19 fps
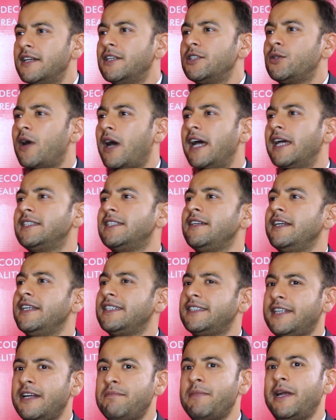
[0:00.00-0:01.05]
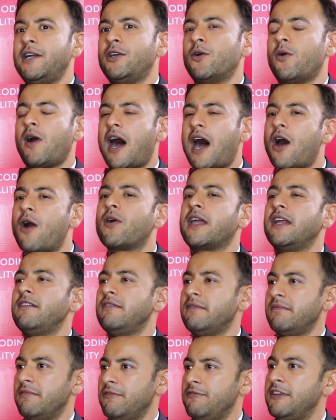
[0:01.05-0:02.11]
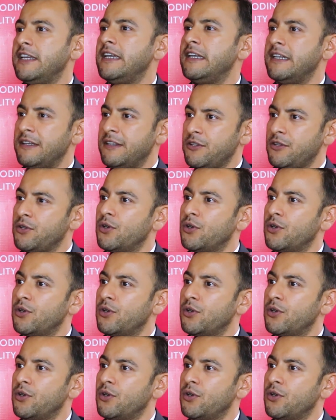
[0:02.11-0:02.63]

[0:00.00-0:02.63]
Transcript: So as a real estate mentor, how can we,